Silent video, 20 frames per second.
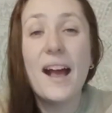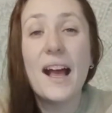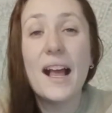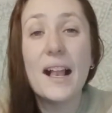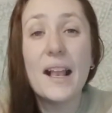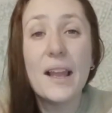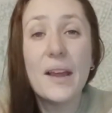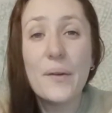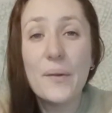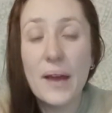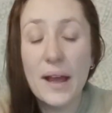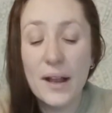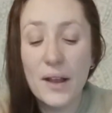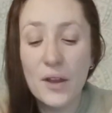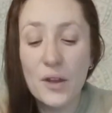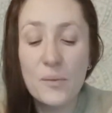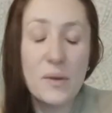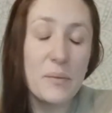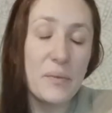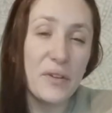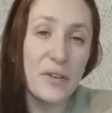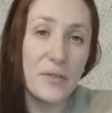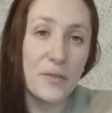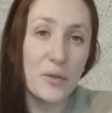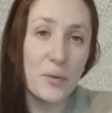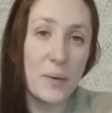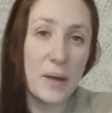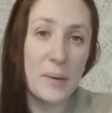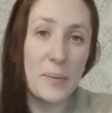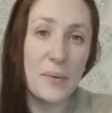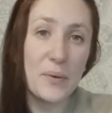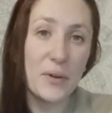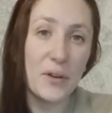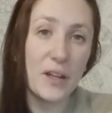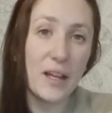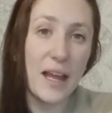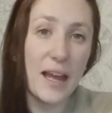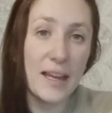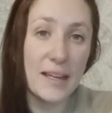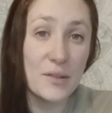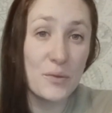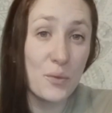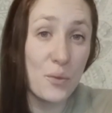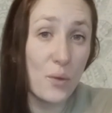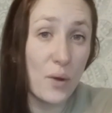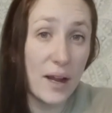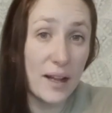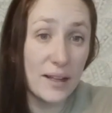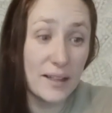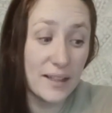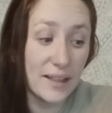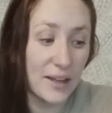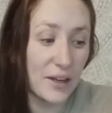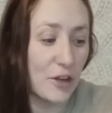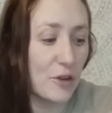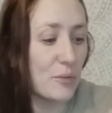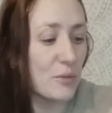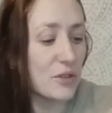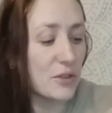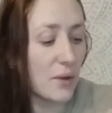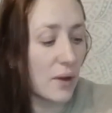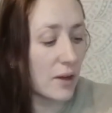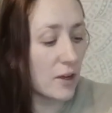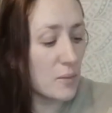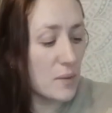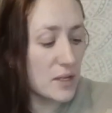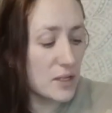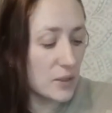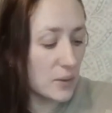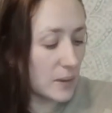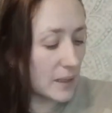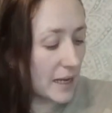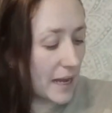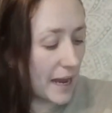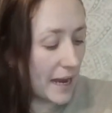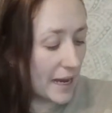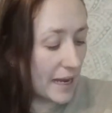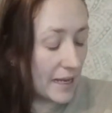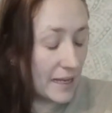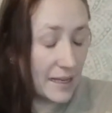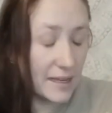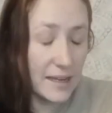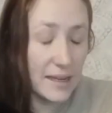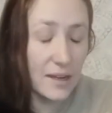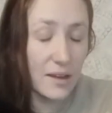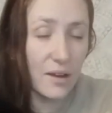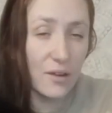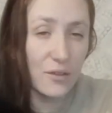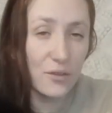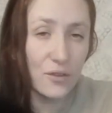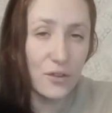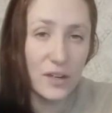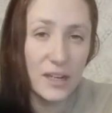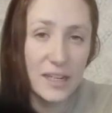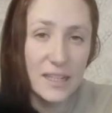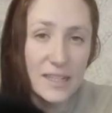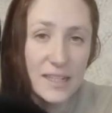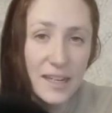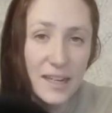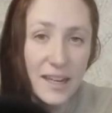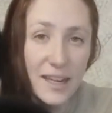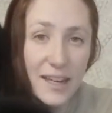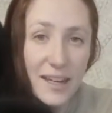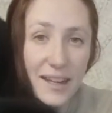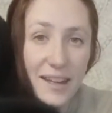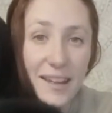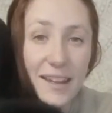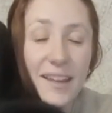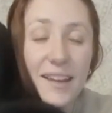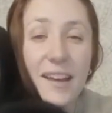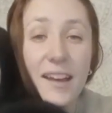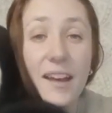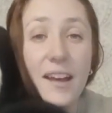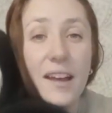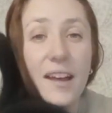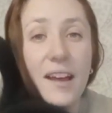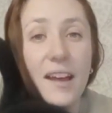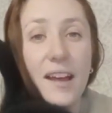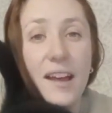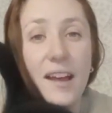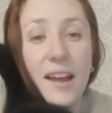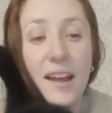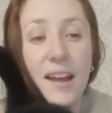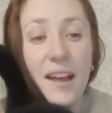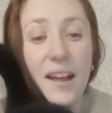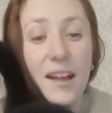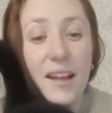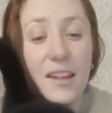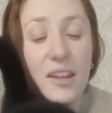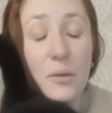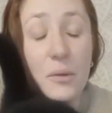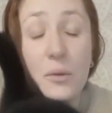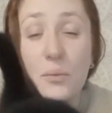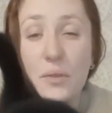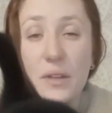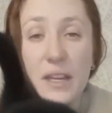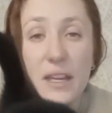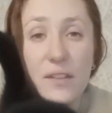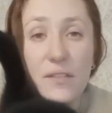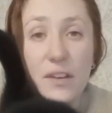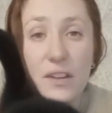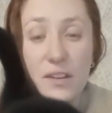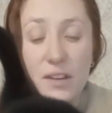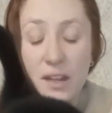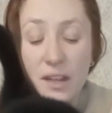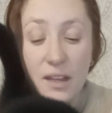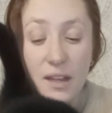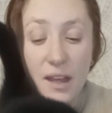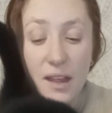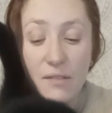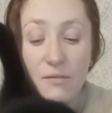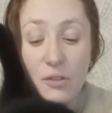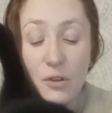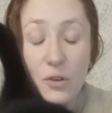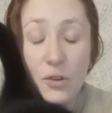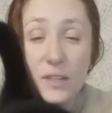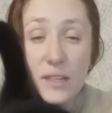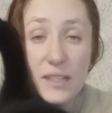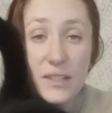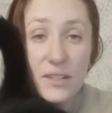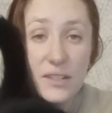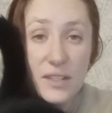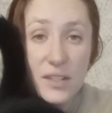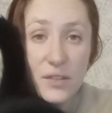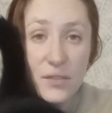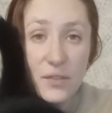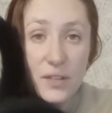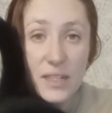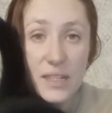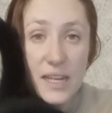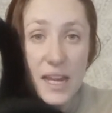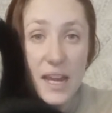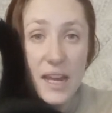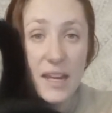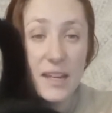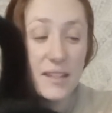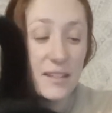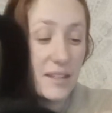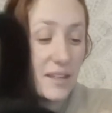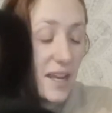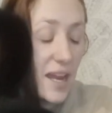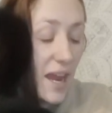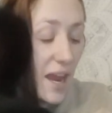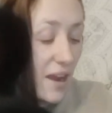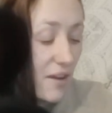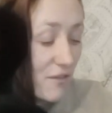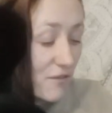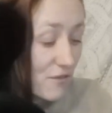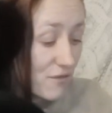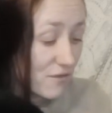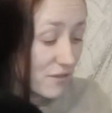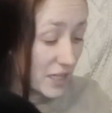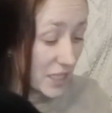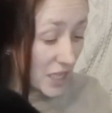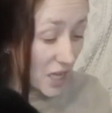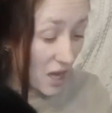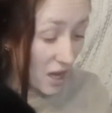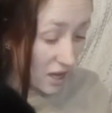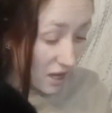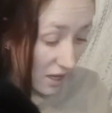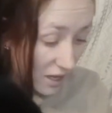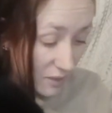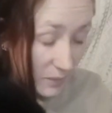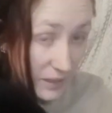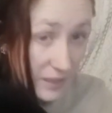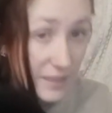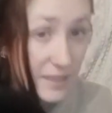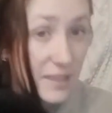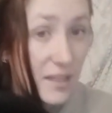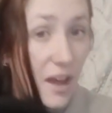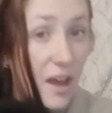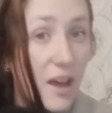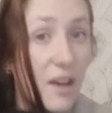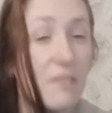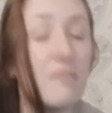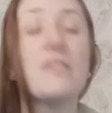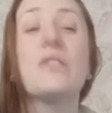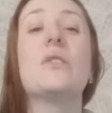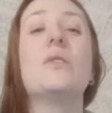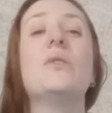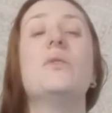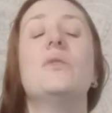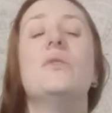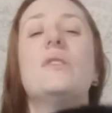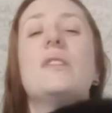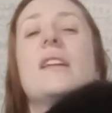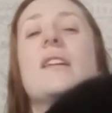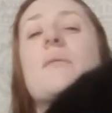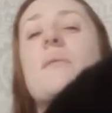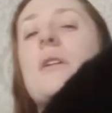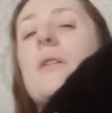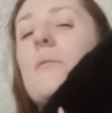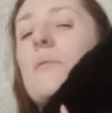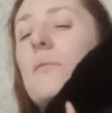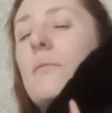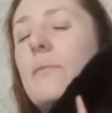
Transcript: Hello, hello my beautiful people and welcome. So I'm going to be doing a Leo reading. You wouldn't believe I, I record these on different days and every time I start recording my